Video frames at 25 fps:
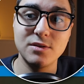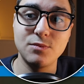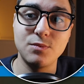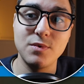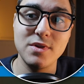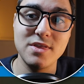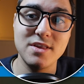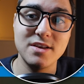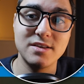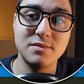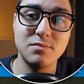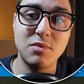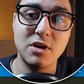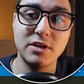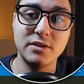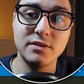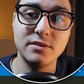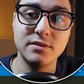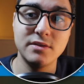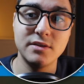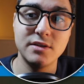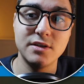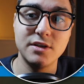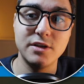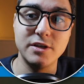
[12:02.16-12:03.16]
it with this
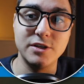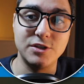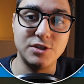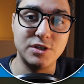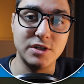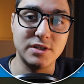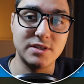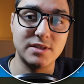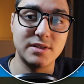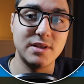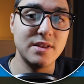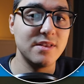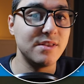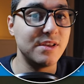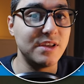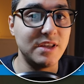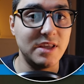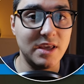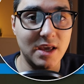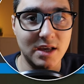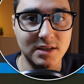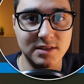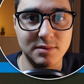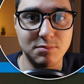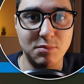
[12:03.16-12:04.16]
button. It's just the
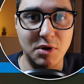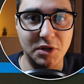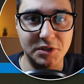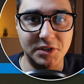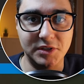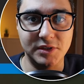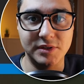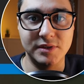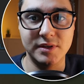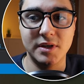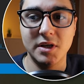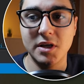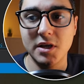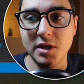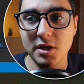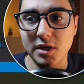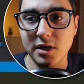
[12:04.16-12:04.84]
yes button